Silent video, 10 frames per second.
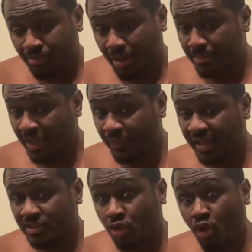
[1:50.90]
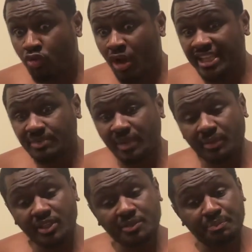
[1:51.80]
Maybe it's whole rice.
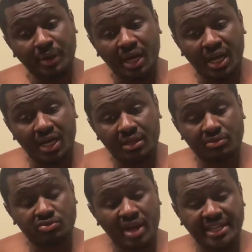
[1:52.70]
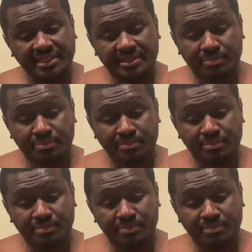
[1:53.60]
Maybe it's rice